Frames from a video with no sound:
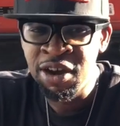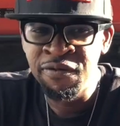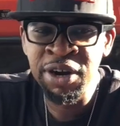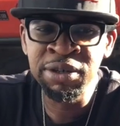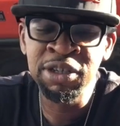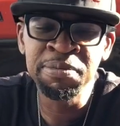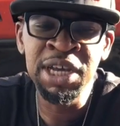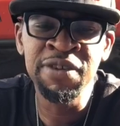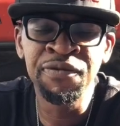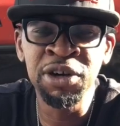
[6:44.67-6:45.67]
versus
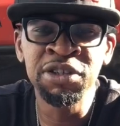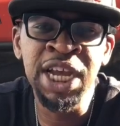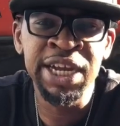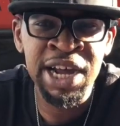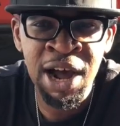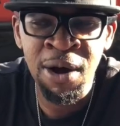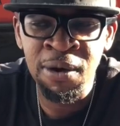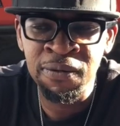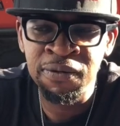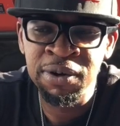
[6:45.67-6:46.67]
me first taking
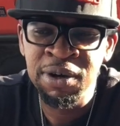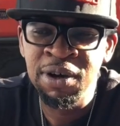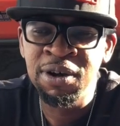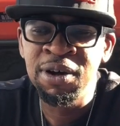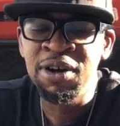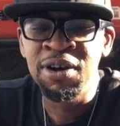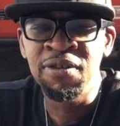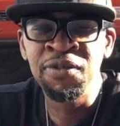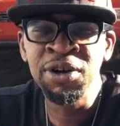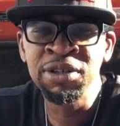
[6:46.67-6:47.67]
off
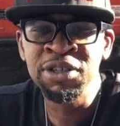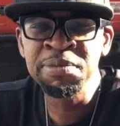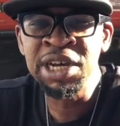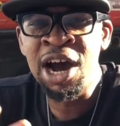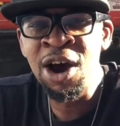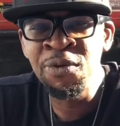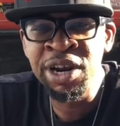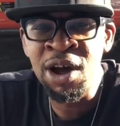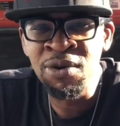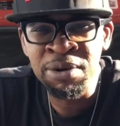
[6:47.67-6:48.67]
versus me
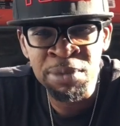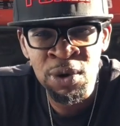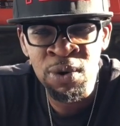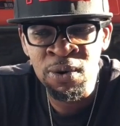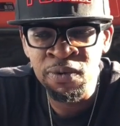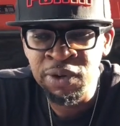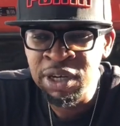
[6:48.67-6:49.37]
already on the move.